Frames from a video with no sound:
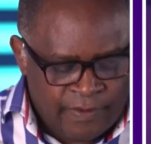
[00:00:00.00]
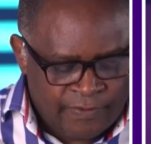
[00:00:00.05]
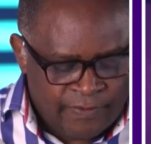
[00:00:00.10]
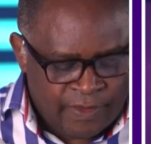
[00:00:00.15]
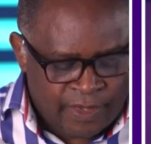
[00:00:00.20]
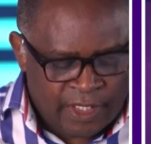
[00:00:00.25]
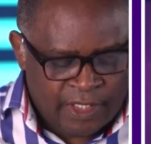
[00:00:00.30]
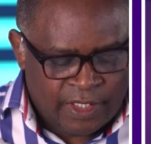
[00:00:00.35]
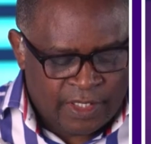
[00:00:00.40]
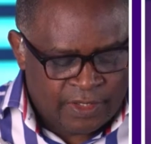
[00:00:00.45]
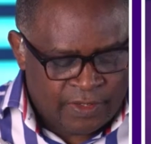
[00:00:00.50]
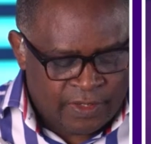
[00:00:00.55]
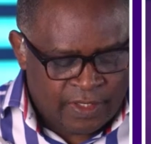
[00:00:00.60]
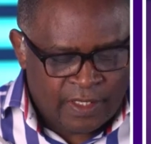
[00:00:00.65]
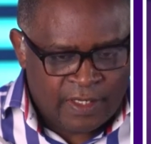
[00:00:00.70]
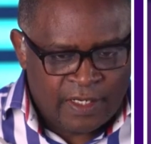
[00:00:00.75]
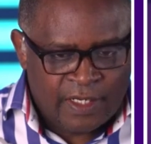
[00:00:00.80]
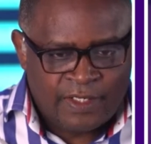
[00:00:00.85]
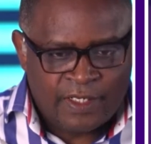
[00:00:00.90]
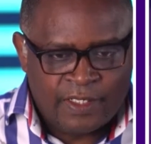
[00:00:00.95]
Galatians
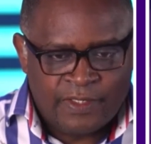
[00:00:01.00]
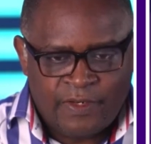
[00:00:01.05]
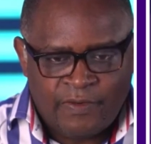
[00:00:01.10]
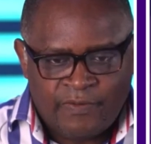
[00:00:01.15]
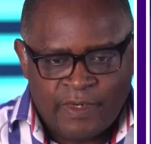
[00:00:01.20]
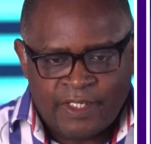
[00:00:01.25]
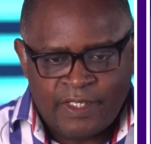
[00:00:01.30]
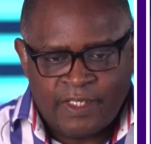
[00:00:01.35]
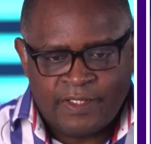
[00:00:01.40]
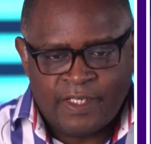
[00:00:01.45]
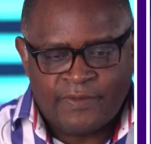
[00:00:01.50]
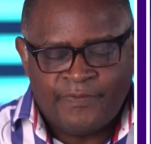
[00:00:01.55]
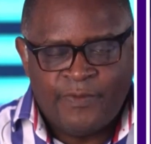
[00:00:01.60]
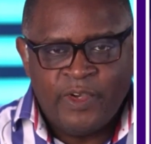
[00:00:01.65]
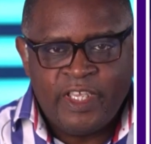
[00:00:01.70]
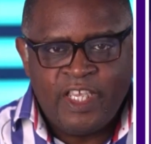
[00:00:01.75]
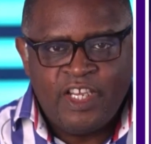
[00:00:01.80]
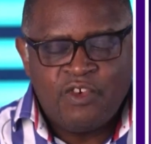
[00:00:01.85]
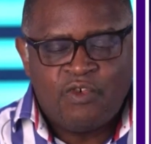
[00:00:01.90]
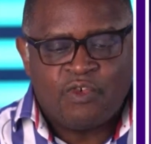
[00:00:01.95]
3:26 says, For
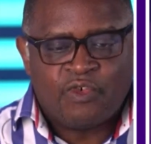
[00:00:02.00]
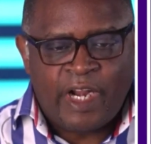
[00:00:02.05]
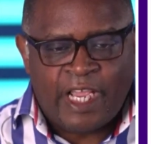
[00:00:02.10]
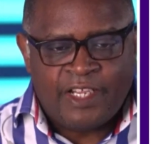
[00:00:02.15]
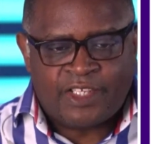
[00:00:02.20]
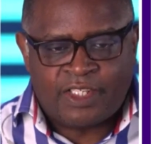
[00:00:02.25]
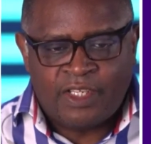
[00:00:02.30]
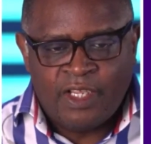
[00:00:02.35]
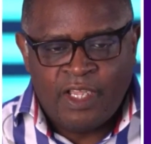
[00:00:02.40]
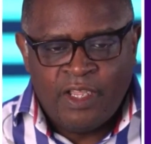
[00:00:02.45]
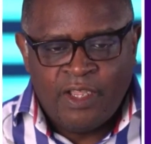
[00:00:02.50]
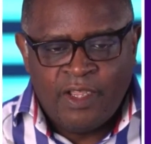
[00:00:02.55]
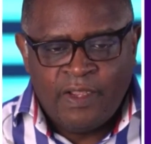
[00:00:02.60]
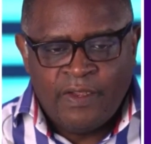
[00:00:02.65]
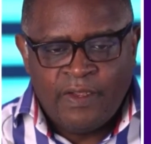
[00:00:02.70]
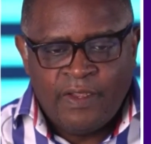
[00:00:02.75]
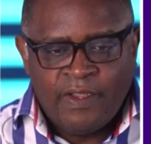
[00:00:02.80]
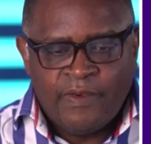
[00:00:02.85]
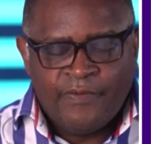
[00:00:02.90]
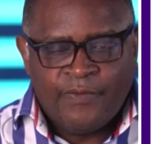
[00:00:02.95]

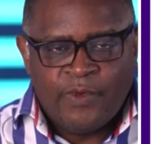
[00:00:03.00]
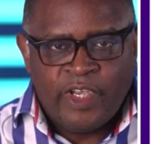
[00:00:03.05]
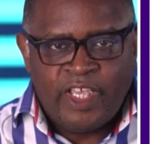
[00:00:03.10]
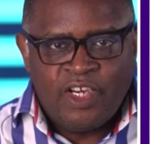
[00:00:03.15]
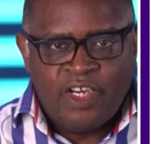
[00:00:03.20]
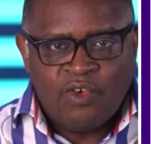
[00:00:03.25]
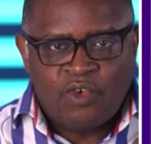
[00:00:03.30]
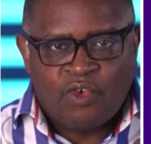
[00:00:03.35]
in